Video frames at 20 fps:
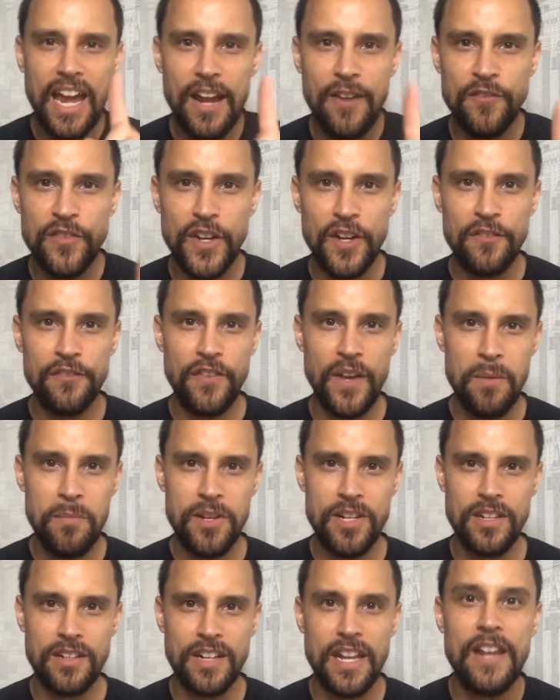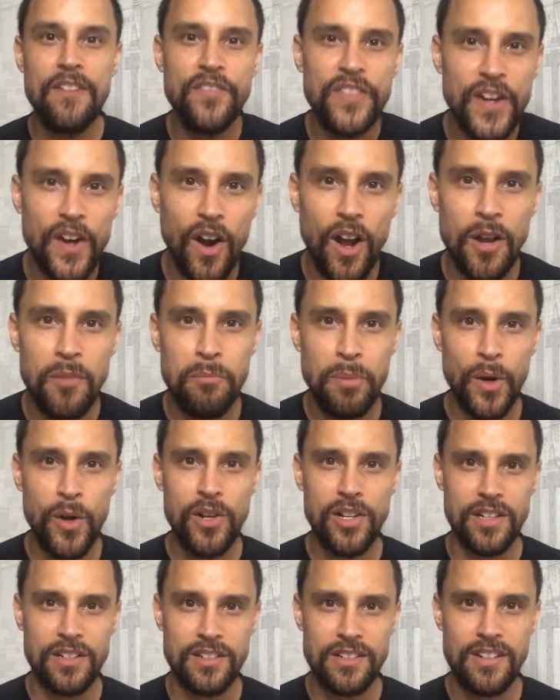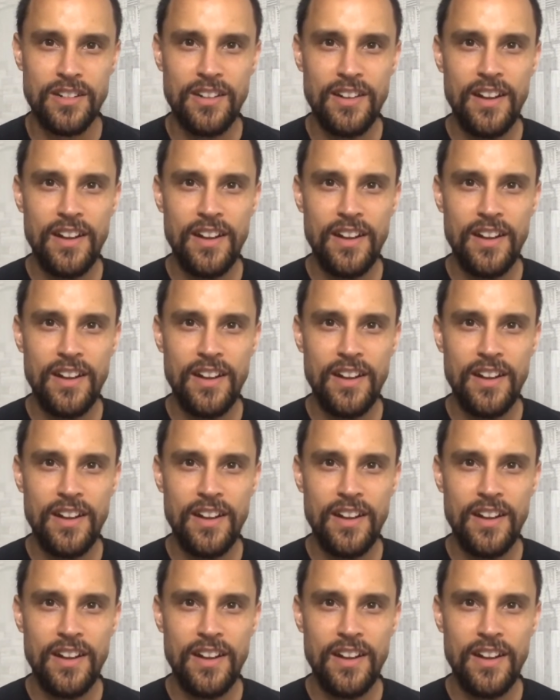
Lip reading: if they're feminine, if they're unburdened.